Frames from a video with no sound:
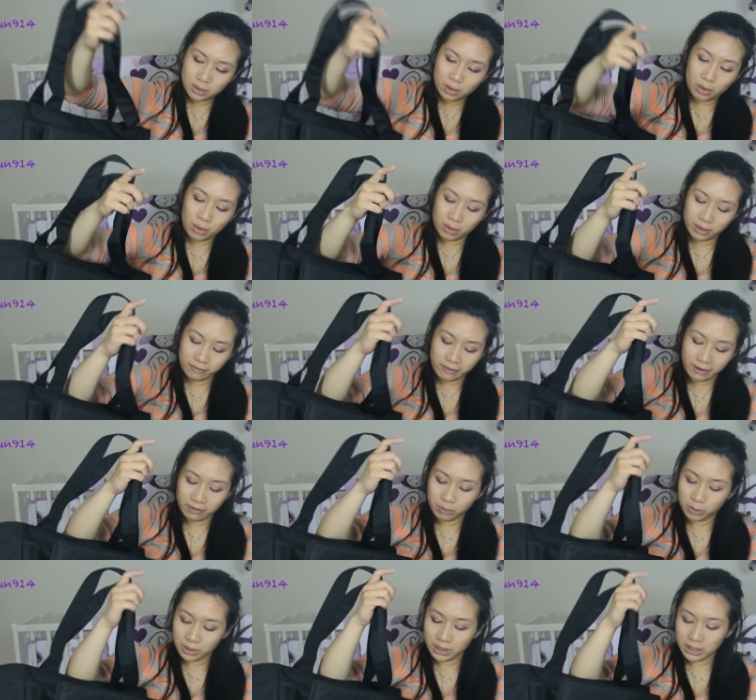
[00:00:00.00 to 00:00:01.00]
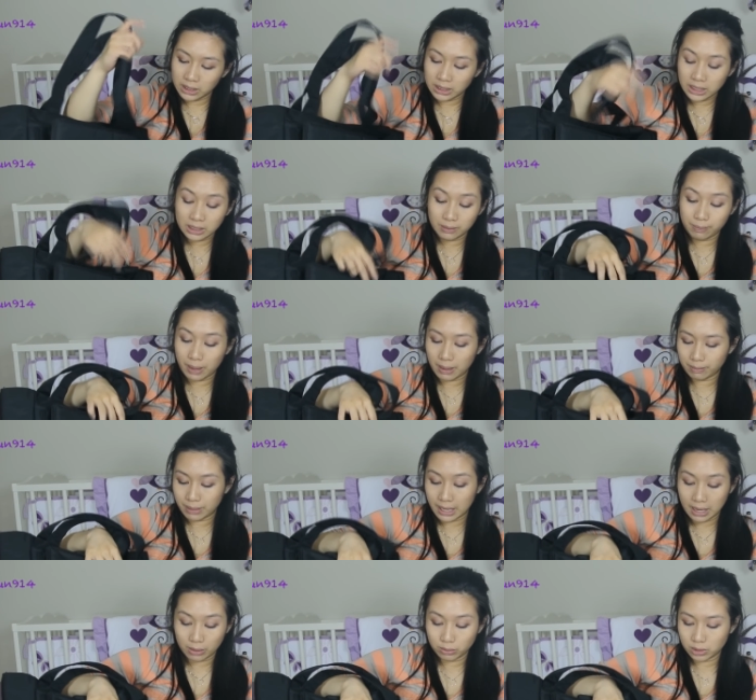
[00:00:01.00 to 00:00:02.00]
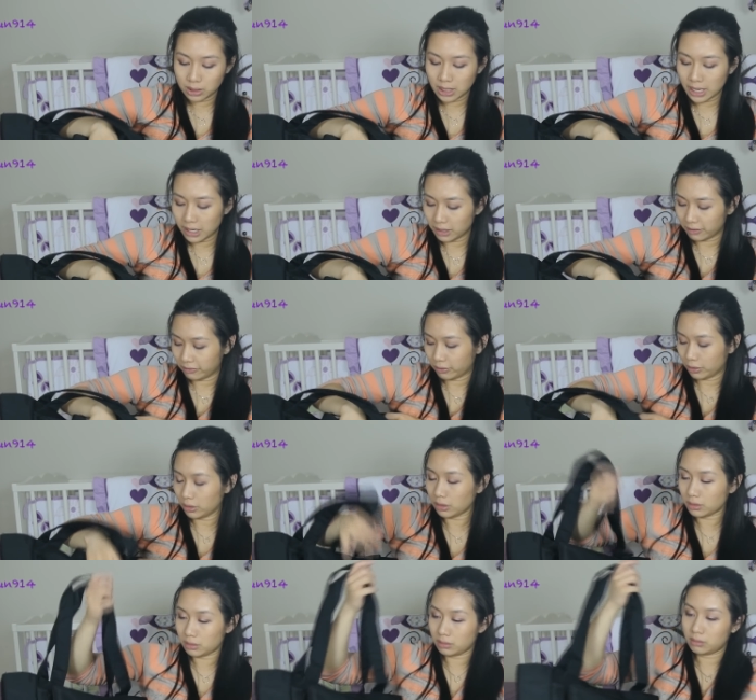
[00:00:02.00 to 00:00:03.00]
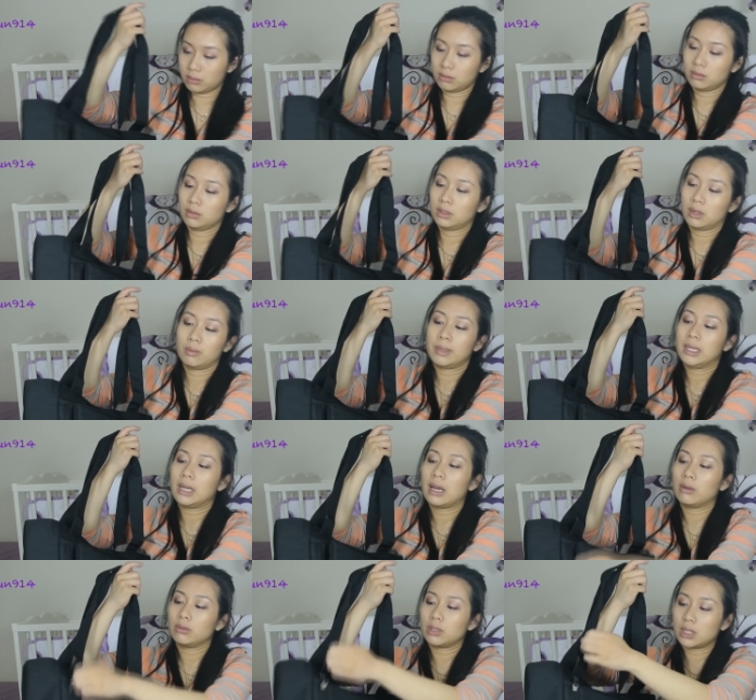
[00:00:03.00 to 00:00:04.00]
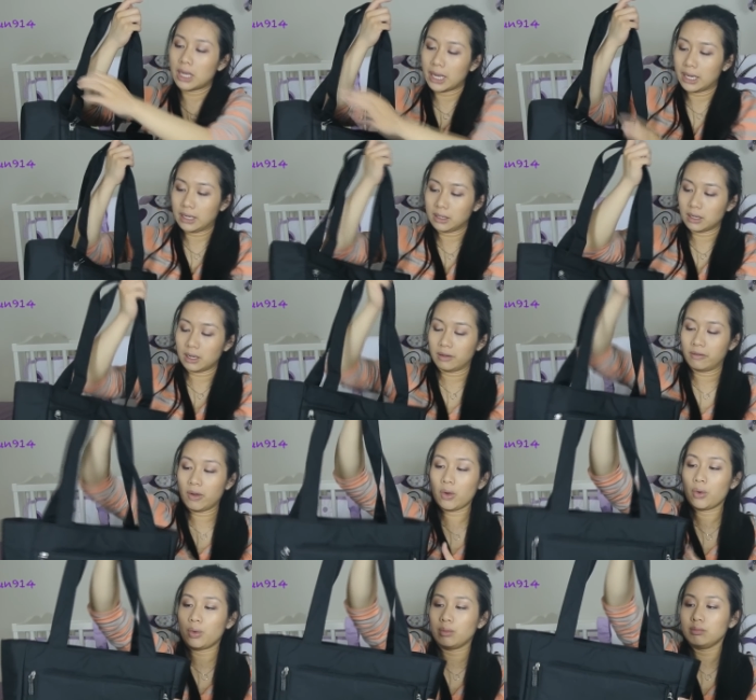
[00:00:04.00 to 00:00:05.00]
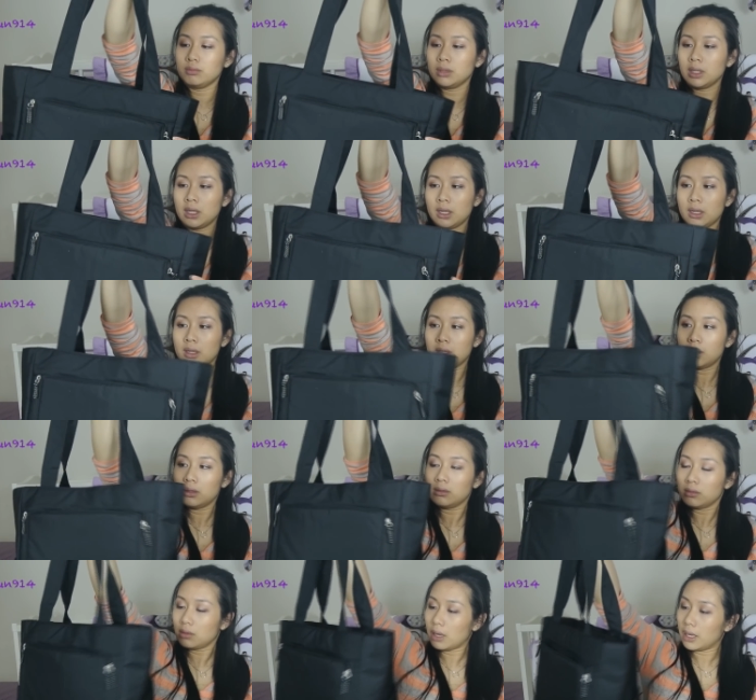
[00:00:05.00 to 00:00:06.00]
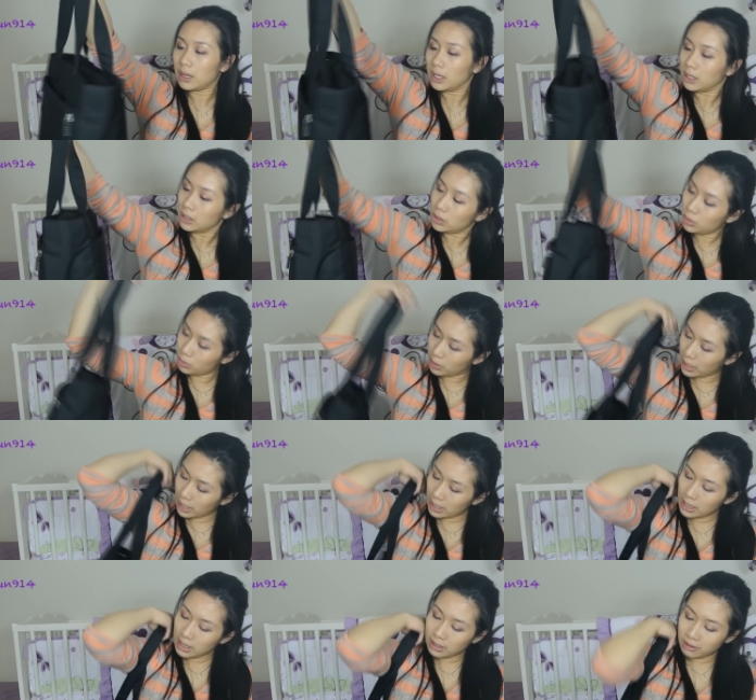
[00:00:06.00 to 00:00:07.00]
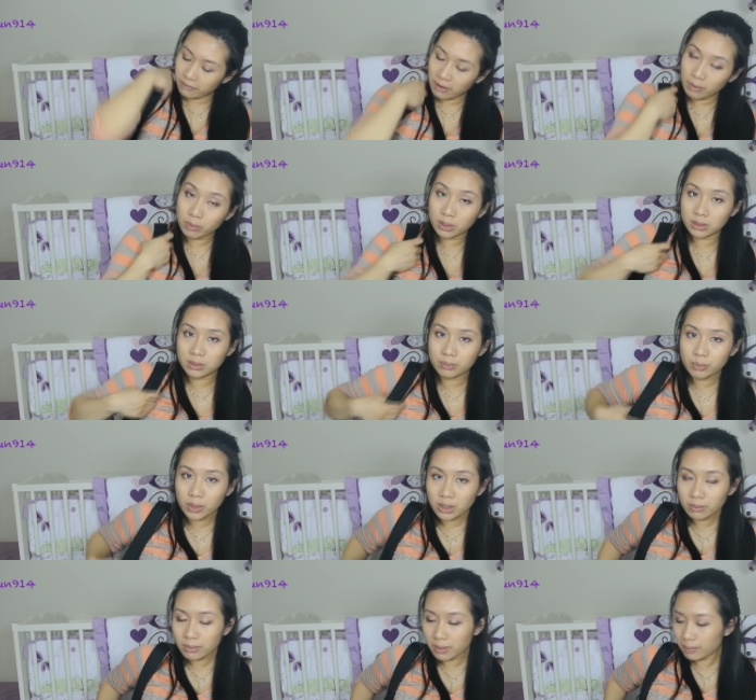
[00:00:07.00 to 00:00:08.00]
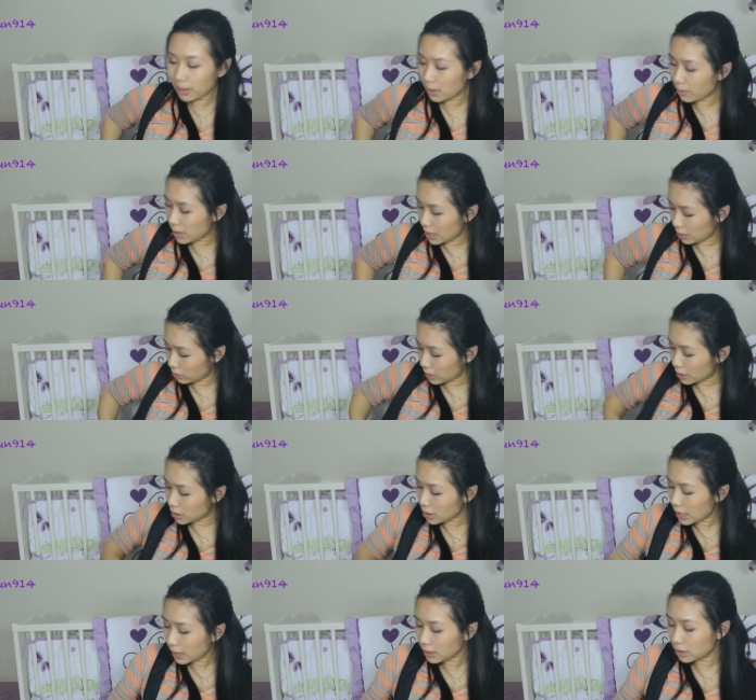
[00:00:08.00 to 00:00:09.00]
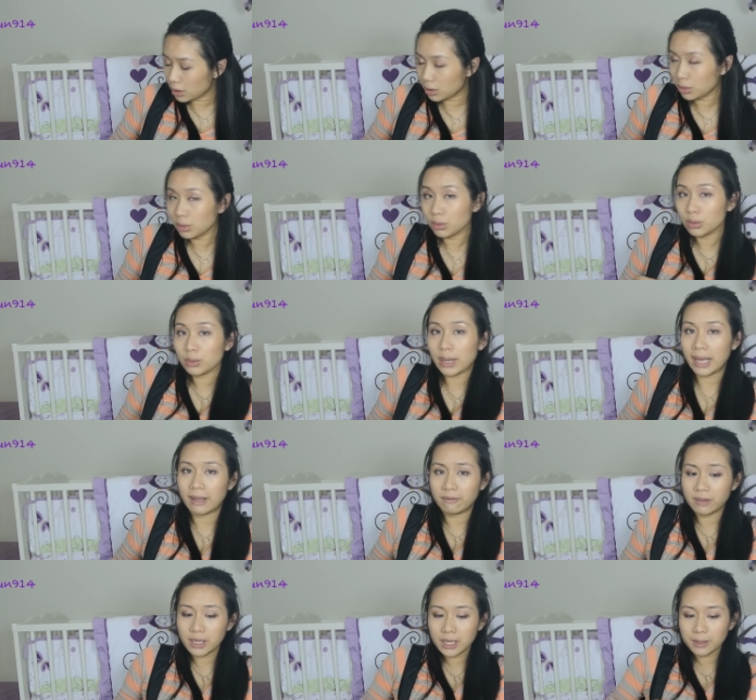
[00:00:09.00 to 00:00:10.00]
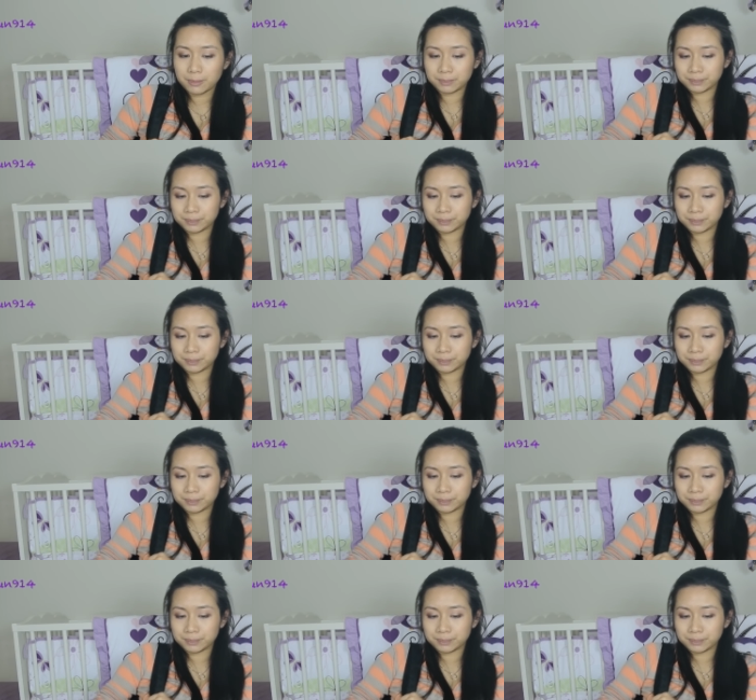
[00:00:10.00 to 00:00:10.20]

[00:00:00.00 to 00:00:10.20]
or if I really need to pump outside of work, I mean outside of home, I think it's okay. And if I want to bring the baby out, it's not too heavy.